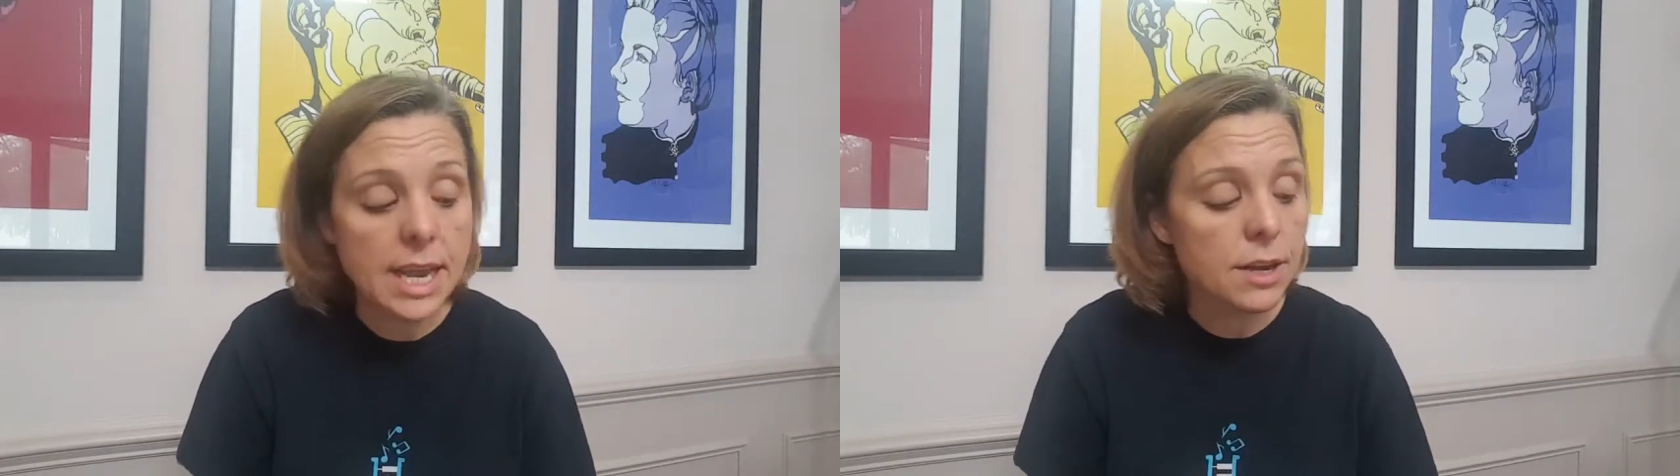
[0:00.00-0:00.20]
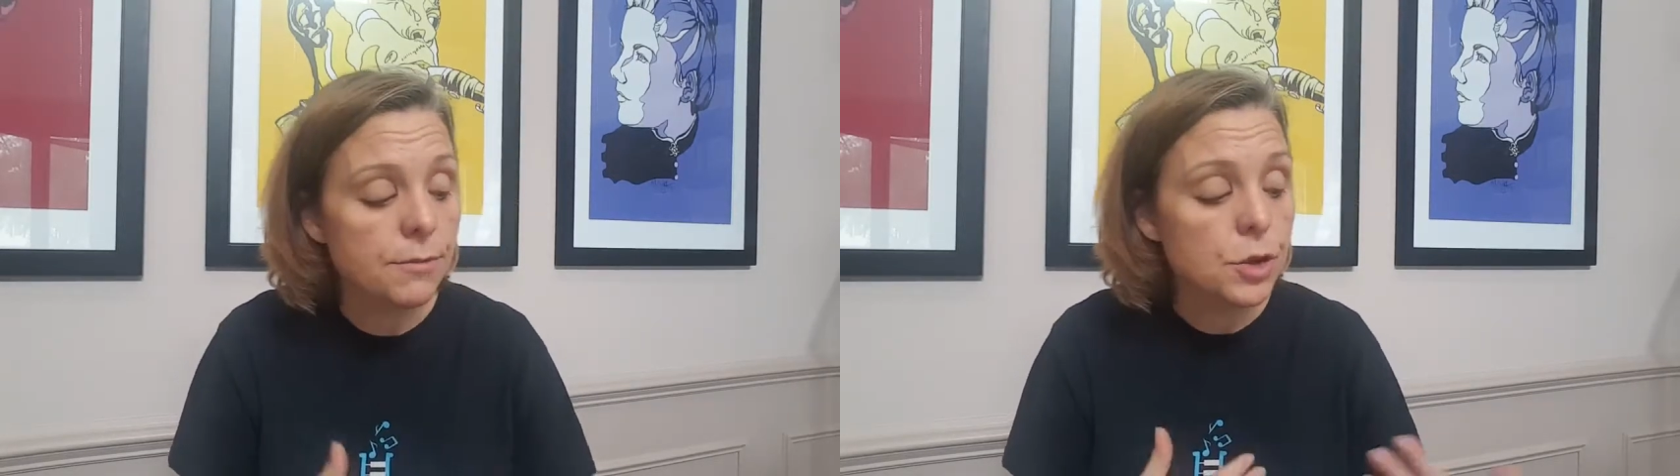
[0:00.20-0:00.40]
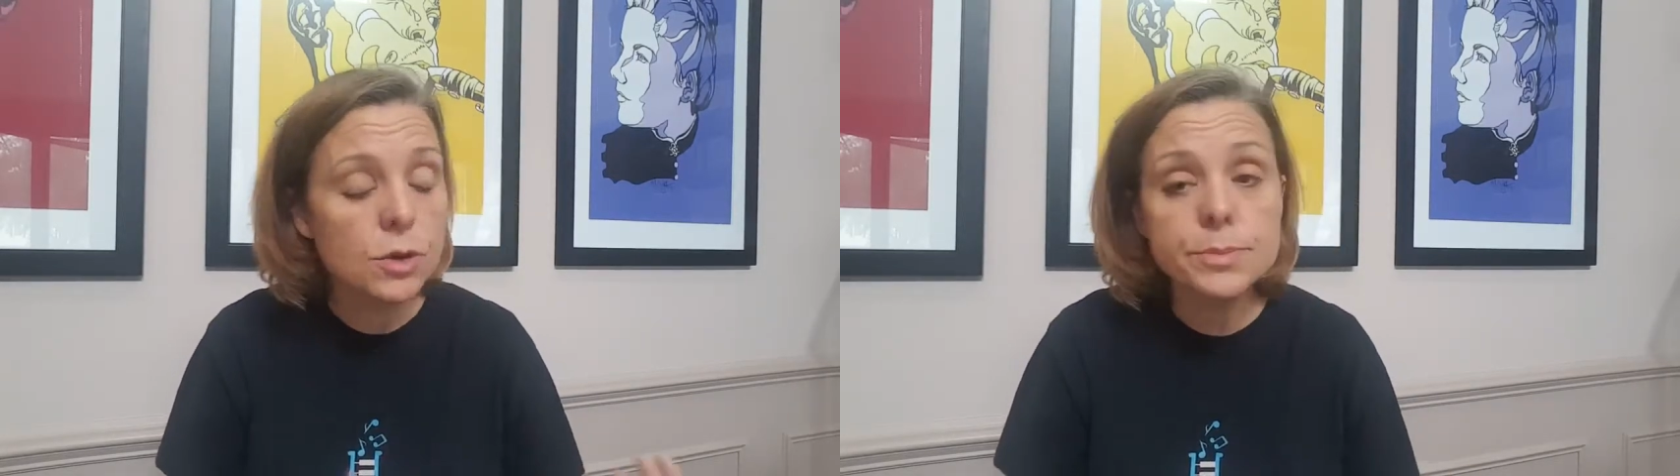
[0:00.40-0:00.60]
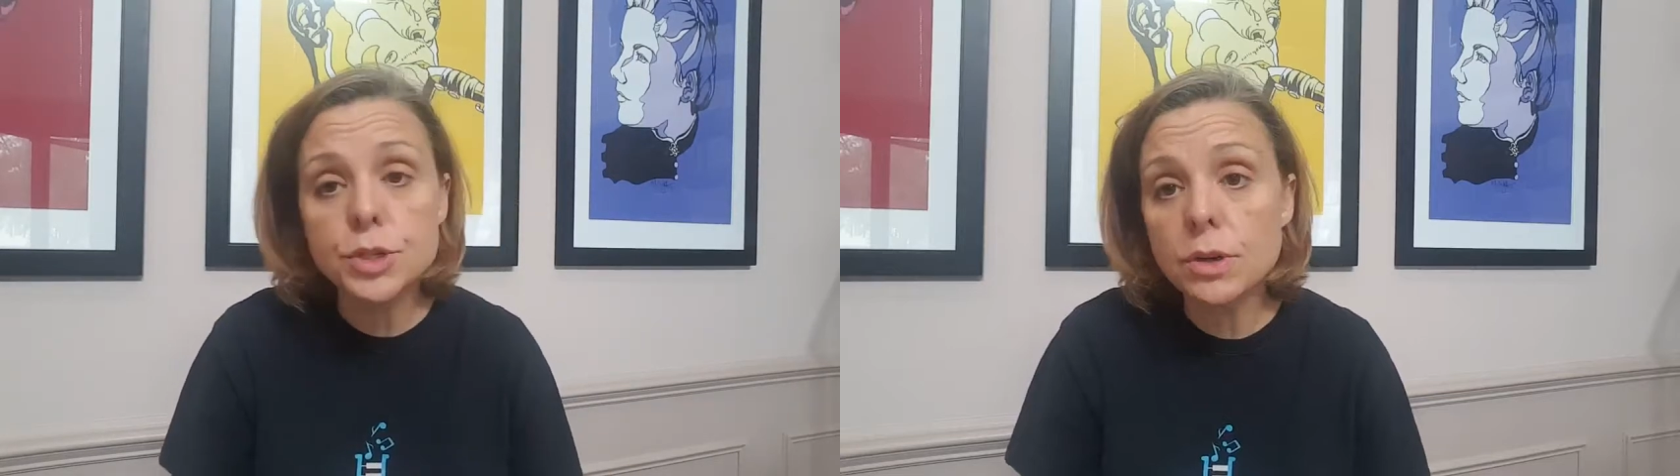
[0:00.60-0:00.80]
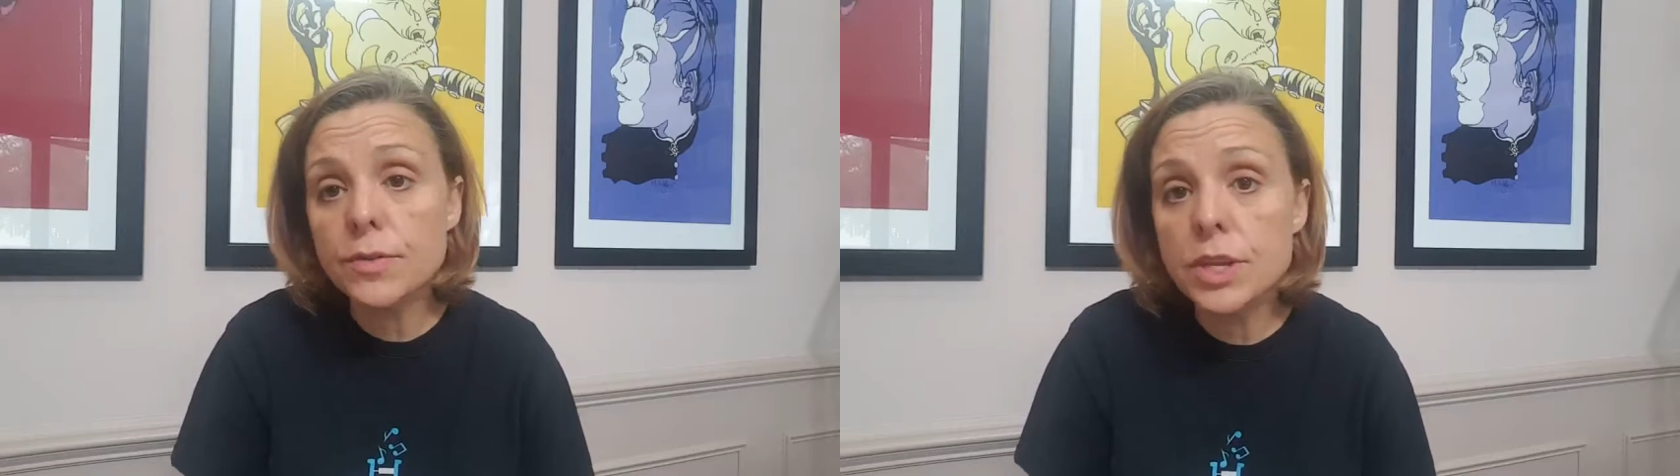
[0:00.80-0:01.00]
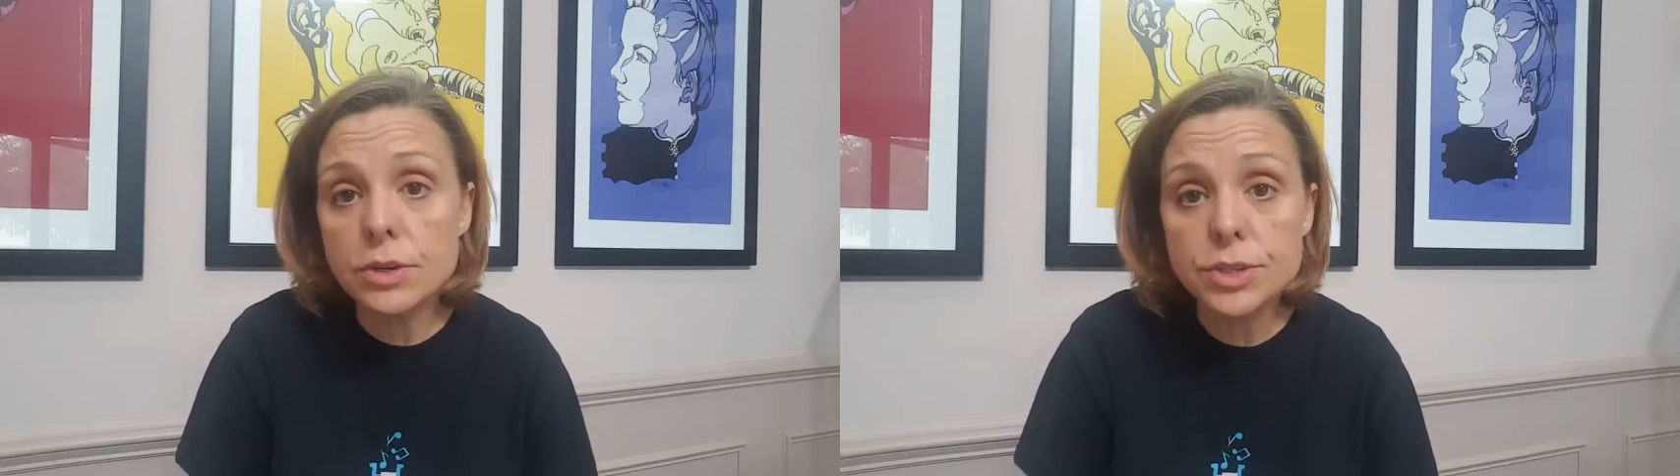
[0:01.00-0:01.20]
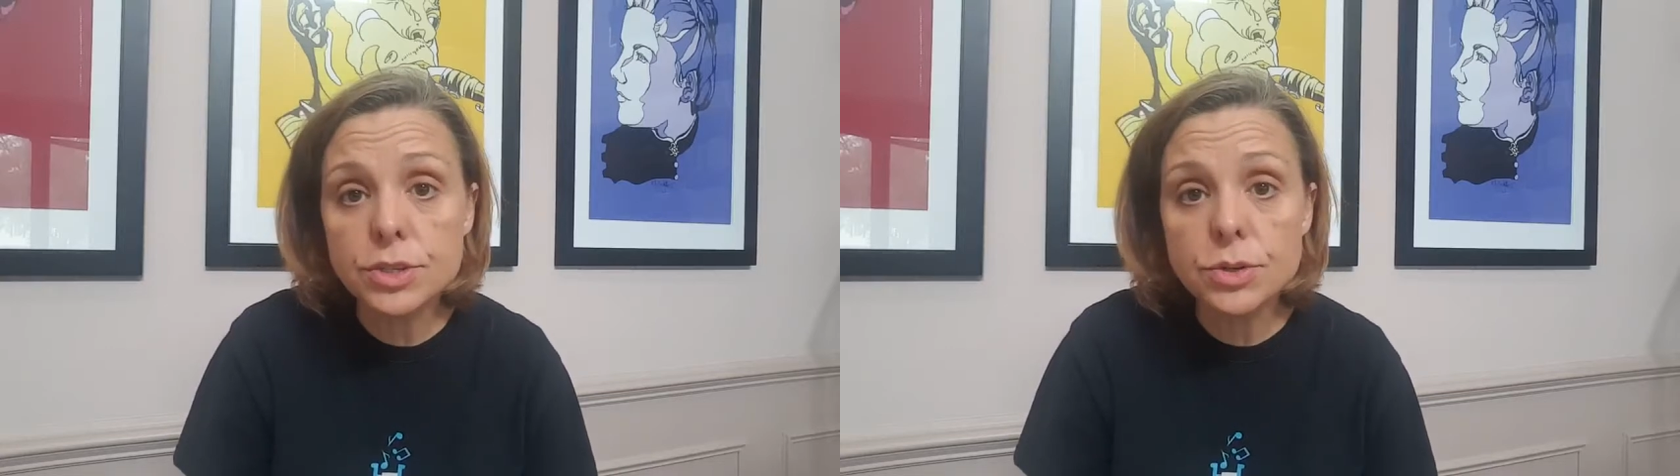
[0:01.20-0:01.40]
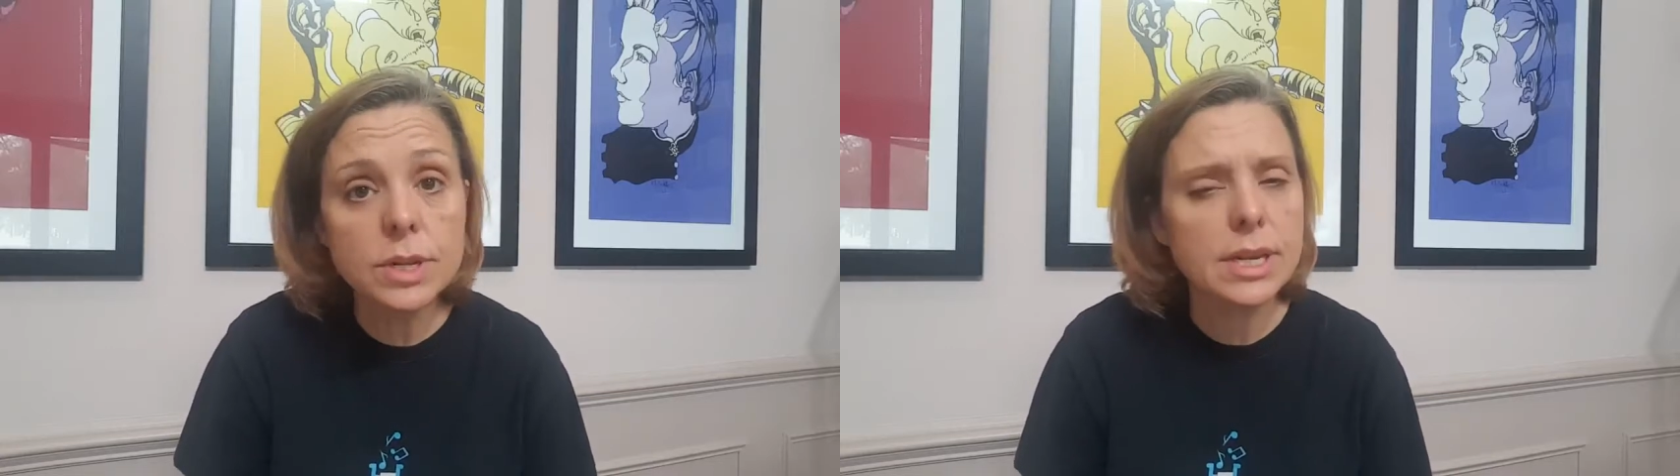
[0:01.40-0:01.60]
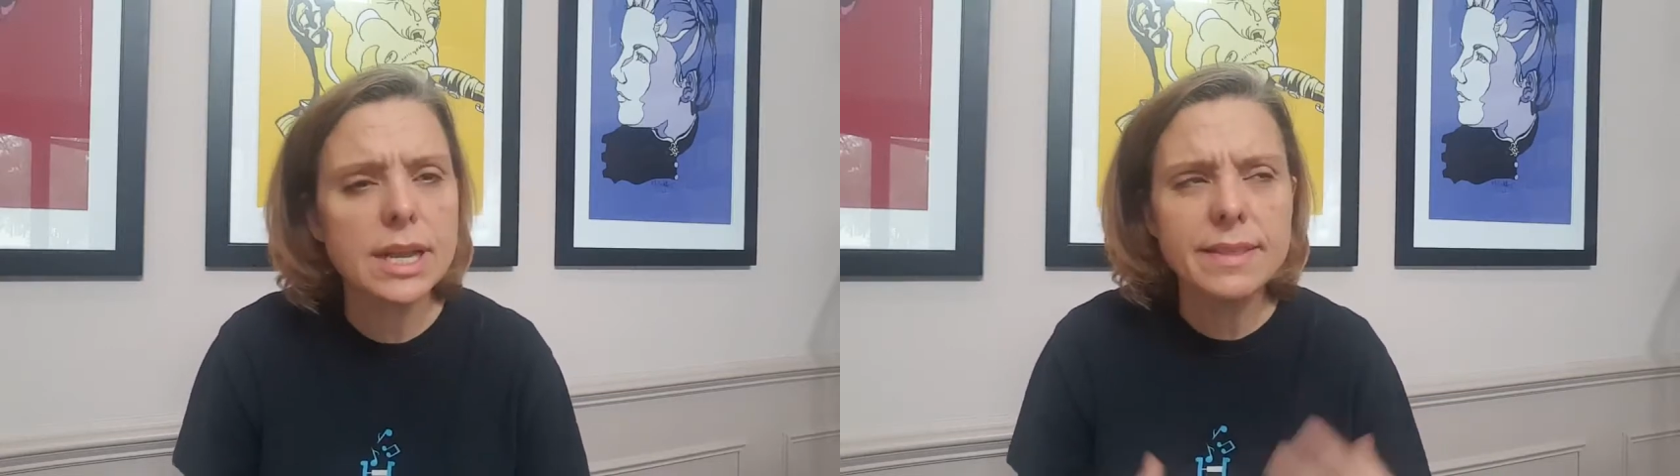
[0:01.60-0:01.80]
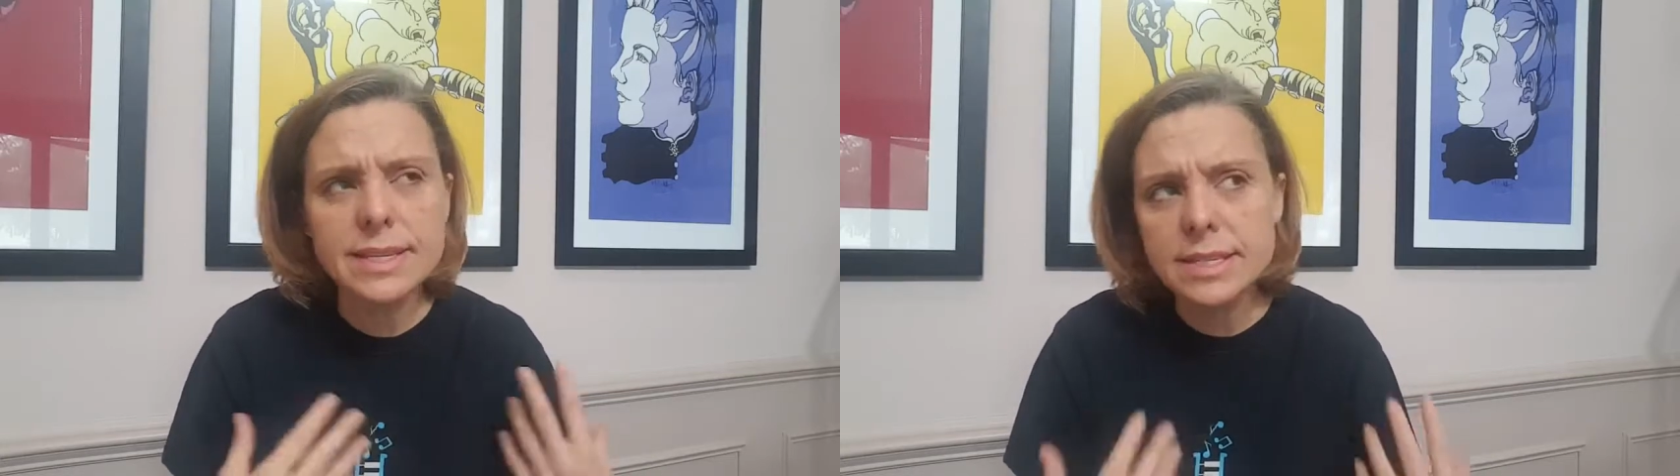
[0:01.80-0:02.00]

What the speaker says: And if you're observing your student and they